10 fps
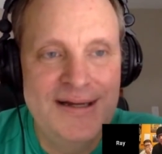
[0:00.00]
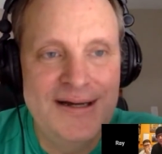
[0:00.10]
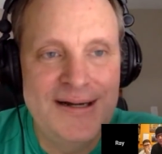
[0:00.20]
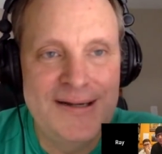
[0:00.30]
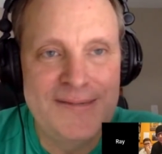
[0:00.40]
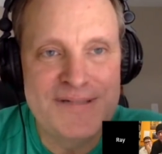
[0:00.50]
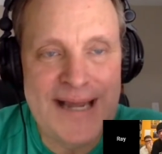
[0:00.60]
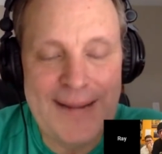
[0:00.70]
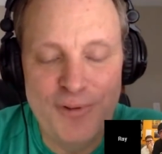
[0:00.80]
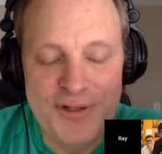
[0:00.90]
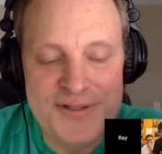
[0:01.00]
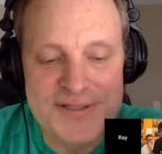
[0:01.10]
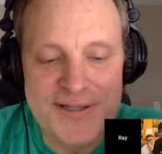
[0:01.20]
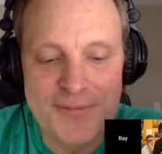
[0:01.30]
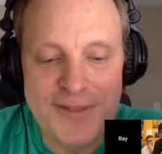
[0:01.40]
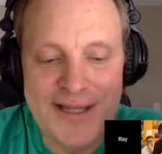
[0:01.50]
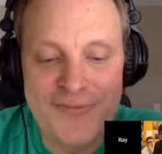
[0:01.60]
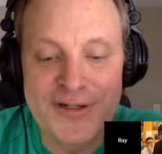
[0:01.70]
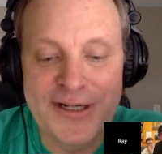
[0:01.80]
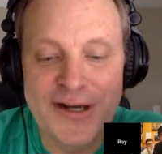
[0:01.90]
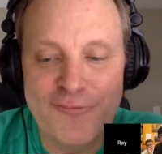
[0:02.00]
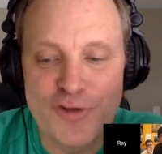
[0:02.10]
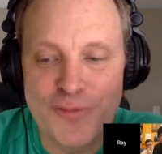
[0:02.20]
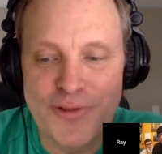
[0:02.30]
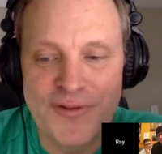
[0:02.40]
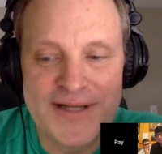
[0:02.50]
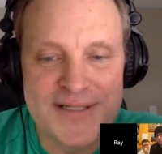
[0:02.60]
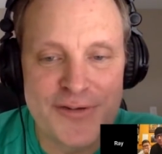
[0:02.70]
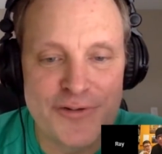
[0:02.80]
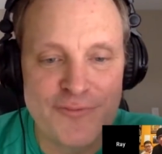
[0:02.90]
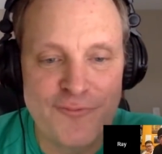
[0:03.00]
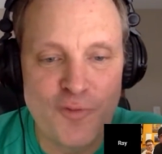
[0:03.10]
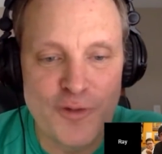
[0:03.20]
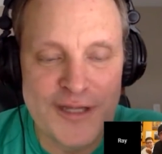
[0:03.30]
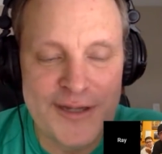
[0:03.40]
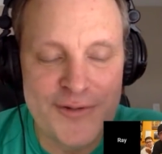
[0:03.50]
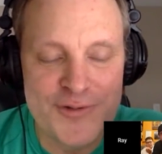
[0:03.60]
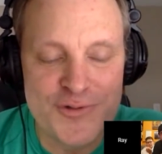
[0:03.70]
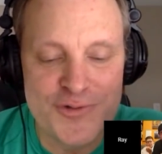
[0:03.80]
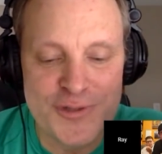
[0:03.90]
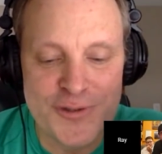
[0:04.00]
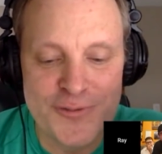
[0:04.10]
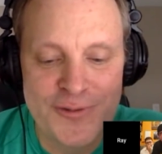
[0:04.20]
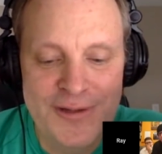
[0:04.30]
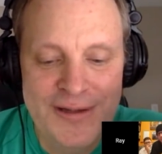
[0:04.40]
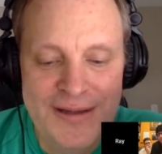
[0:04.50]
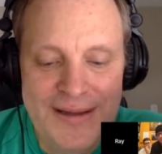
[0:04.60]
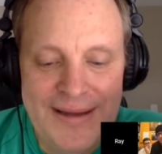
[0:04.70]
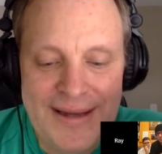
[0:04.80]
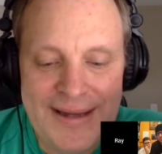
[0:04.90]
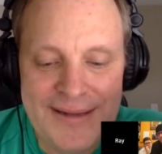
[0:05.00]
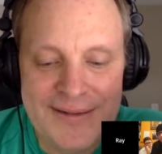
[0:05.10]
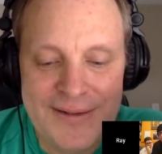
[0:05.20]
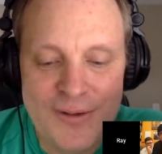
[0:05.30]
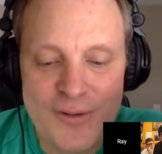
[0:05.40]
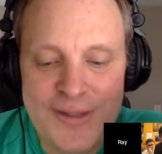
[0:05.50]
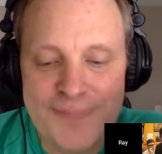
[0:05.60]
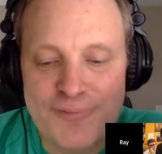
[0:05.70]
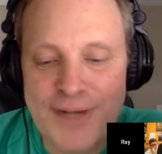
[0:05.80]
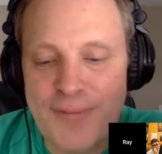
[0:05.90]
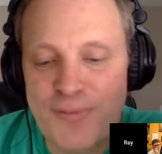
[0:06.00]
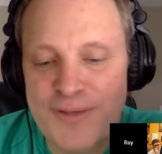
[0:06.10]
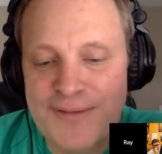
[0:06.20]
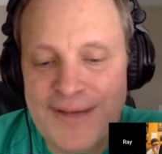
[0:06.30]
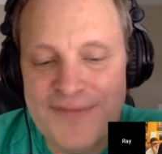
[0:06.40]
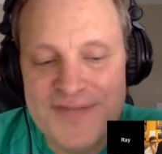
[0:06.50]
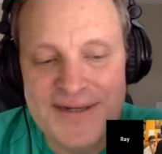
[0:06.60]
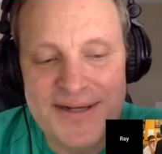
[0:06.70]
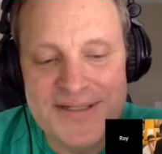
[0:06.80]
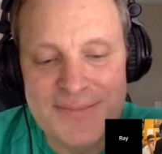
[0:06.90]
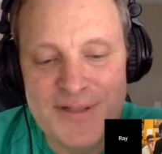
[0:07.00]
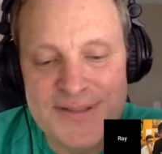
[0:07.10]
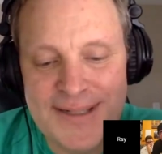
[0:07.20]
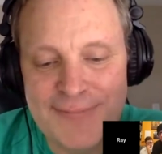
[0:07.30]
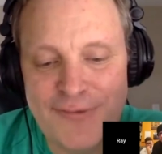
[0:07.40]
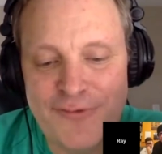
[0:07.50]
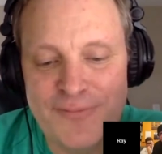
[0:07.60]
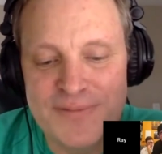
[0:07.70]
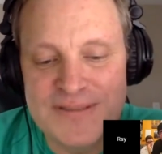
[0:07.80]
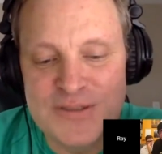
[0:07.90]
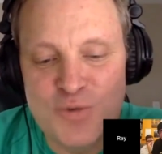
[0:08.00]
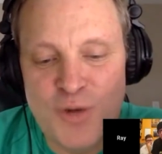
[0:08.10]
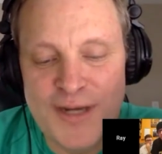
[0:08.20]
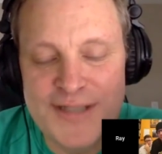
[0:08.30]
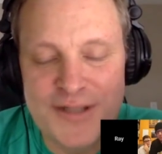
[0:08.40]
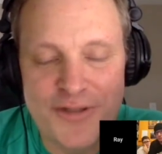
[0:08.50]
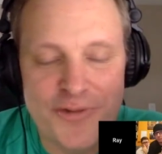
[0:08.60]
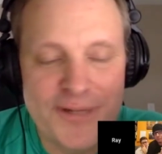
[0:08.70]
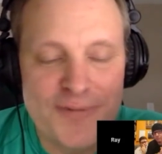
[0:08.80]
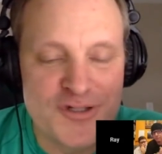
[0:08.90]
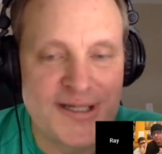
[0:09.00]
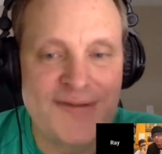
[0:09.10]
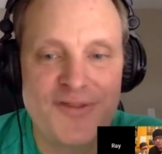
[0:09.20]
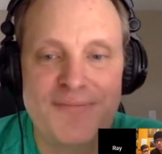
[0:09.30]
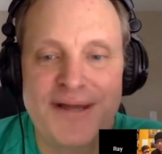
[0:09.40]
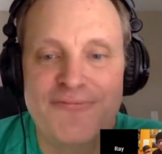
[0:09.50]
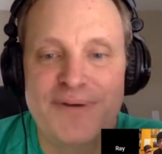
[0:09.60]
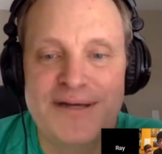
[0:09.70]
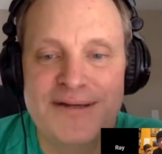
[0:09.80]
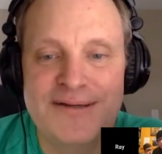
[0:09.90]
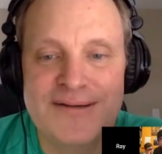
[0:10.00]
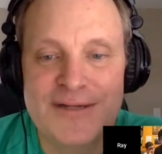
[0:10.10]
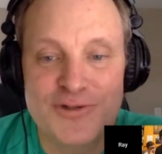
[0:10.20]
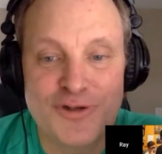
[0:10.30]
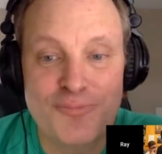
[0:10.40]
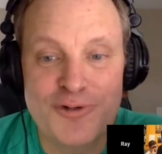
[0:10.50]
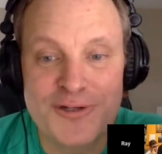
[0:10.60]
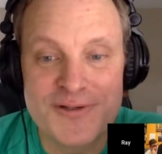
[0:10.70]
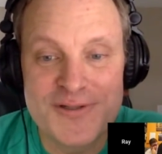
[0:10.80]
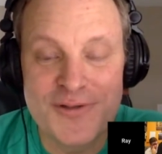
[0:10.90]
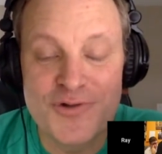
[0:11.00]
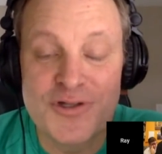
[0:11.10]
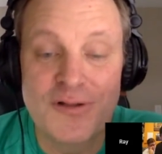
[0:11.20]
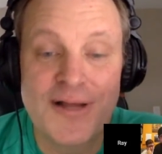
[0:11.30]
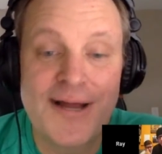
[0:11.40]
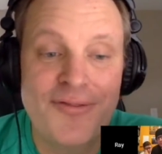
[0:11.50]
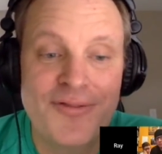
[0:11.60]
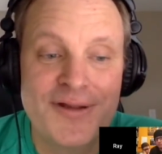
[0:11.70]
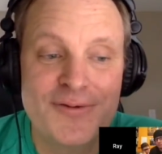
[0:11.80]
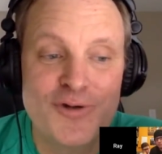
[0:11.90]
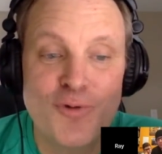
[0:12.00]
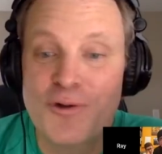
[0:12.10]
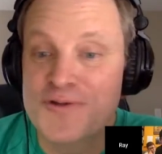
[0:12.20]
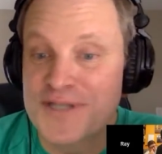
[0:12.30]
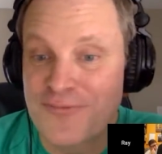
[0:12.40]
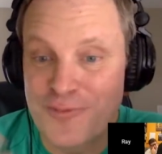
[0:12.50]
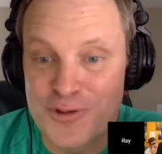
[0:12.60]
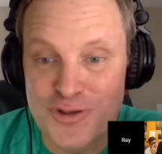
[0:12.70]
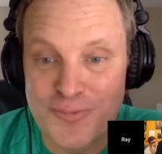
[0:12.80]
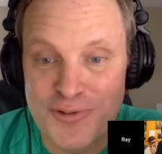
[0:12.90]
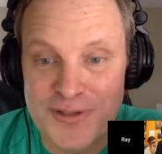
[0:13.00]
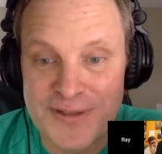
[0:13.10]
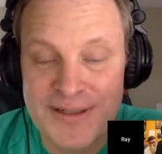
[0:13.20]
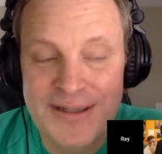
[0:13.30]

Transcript: tablets that we have uncovered over the last 140 years or so. And only probably I've seen estimates anywhere from 20 to 30% of them have been interpreted. So there's a lot that no one's ever interpreted.